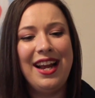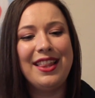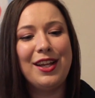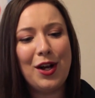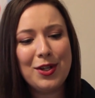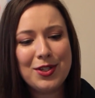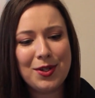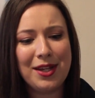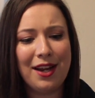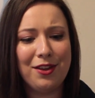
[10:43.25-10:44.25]
And then
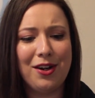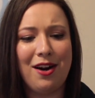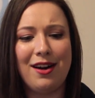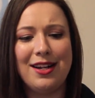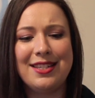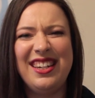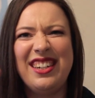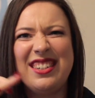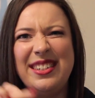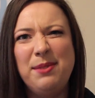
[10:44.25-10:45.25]
also the other con is that
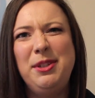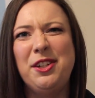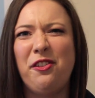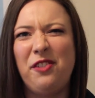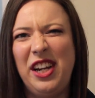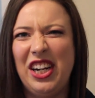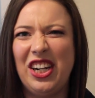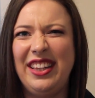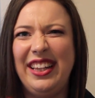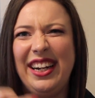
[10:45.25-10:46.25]
you're dipping your finger
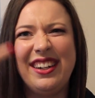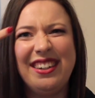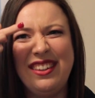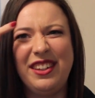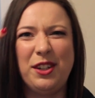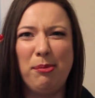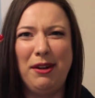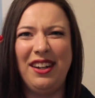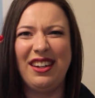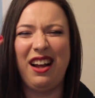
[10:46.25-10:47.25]
in there and then you're
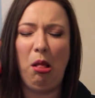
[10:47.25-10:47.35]
putting it on.